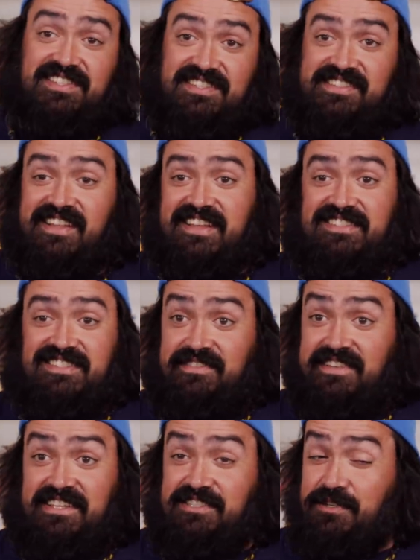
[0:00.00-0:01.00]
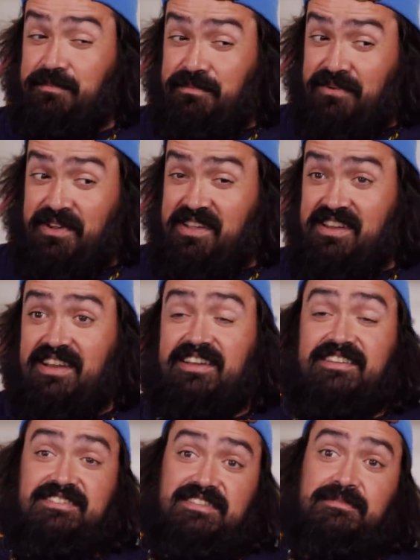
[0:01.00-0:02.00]
six glasses of each, you're probably not
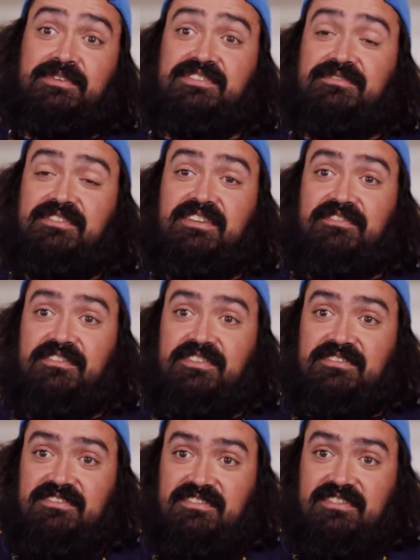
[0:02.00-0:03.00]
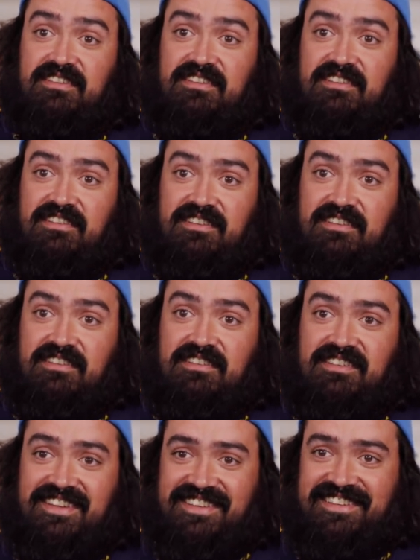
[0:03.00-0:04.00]
going to see much of a difference.
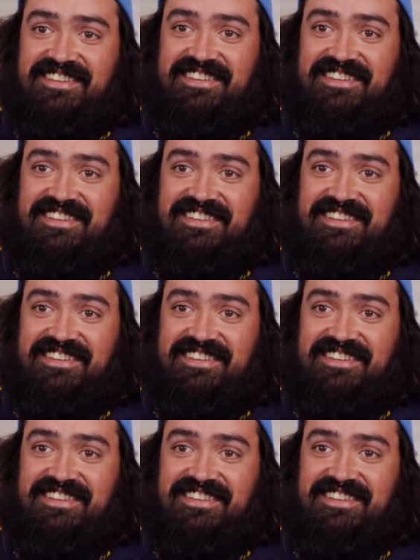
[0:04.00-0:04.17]
Right.